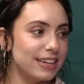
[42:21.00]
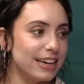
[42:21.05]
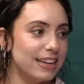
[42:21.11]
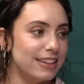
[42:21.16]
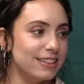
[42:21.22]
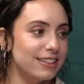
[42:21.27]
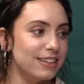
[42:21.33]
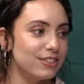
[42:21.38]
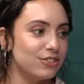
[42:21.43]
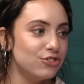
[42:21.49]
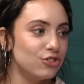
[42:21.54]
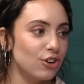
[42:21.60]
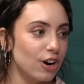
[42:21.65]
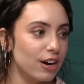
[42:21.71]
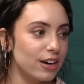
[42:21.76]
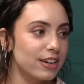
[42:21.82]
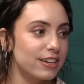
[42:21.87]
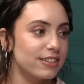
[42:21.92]
in the
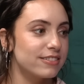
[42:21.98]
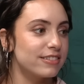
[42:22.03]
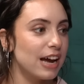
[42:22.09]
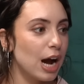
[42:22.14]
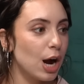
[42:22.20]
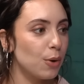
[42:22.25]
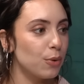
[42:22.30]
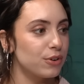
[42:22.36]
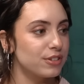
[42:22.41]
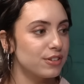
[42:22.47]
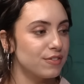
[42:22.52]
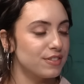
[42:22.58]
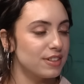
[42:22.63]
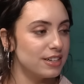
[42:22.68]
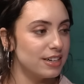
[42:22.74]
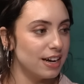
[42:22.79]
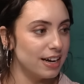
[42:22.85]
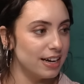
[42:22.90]
darkest hours of
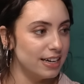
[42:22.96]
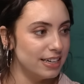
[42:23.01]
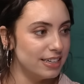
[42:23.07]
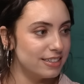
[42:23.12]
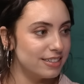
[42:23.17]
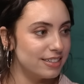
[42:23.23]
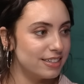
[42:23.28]
the night. This